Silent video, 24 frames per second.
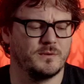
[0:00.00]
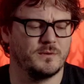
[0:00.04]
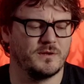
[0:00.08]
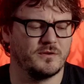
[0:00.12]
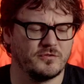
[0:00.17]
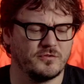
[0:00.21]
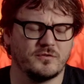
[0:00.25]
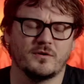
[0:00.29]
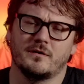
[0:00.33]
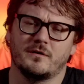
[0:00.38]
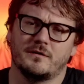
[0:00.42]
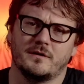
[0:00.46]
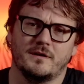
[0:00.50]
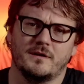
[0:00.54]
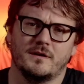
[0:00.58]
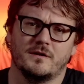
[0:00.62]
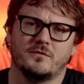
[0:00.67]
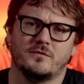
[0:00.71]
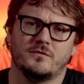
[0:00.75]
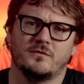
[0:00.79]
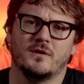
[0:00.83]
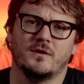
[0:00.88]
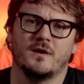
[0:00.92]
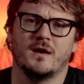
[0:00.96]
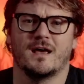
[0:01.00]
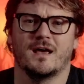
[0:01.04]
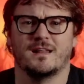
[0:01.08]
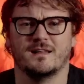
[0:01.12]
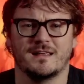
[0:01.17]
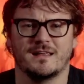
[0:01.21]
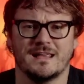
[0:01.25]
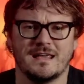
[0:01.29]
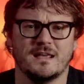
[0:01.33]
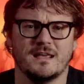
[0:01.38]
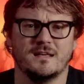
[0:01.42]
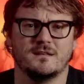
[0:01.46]
with the saltiness and
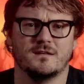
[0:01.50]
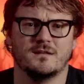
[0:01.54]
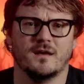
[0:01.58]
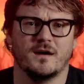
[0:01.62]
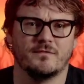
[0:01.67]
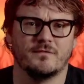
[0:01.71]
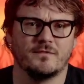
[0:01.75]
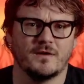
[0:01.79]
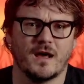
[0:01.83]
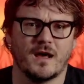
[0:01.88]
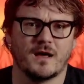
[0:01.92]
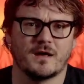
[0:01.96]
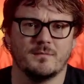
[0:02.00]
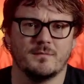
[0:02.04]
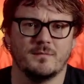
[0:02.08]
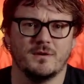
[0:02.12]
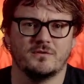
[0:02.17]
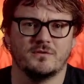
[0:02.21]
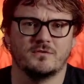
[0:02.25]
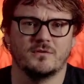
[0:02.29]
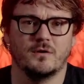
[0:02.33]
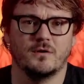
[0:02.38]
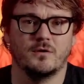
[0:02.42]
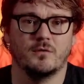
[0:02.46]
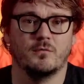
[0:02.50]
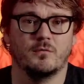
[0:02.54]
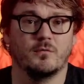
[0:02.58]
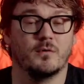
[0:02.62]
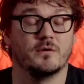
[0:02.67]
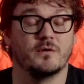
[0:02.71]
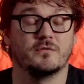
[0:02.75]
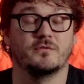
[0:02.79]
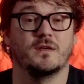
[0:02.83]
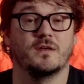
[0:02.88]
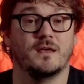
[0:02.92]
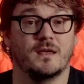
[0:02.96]
the heat of the akamiso
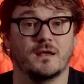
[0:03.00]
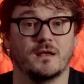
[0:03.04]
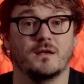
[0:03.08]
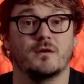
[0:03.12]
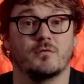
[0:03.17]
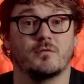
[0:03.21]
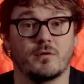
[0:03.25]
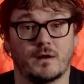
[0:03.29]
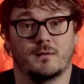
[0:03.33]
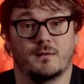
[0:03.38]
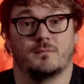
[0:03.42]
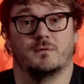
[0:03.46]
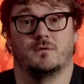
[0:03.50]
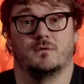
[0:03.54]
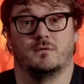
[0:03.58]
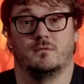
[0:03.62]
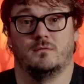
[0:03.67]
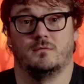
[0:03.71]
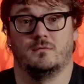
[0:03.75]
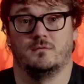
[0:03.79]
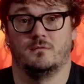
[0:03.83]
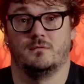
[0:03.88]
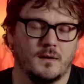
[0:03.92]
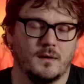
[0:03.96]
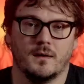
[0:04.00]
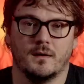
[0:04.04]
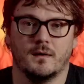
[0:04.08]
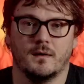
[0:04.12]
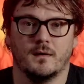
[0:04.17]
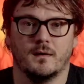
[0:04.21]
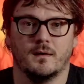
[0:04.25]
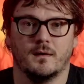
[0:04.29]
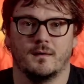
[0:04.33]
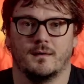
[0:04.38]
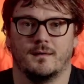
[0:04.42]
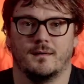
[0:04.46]
was incredible.
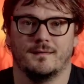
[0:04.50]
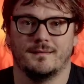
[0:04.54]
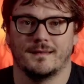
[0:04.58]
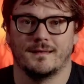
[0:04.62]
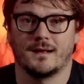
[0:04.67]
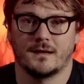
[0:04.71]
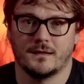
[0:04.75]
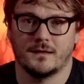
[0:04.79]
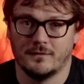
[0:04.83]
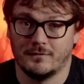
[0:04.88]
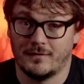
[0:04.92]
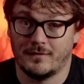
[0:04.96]
Not gonna